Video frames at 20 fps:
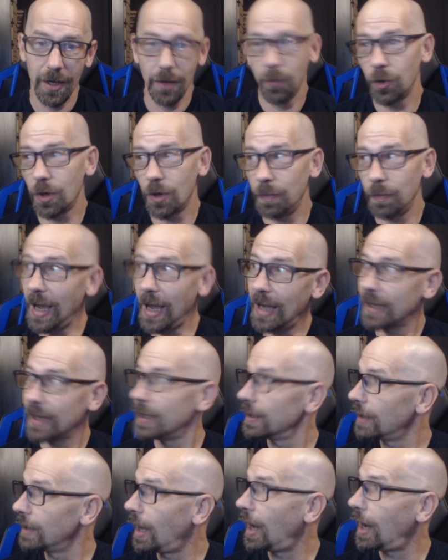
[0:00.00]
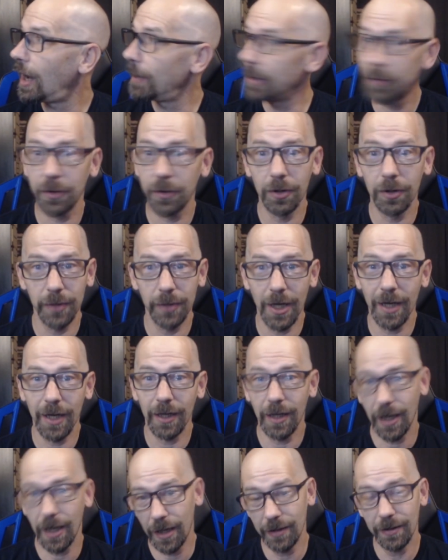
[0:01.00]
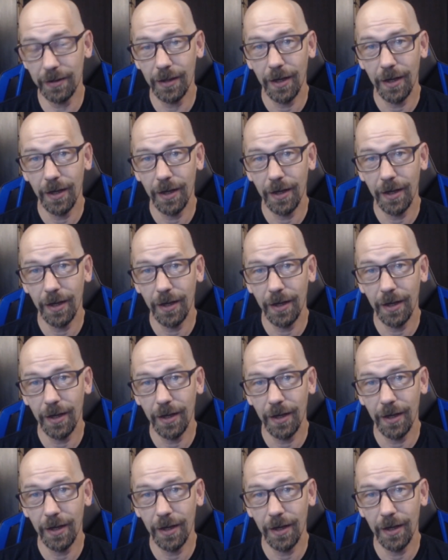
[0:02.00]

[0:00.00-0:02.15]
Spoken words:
We're back in the hobby room yet again.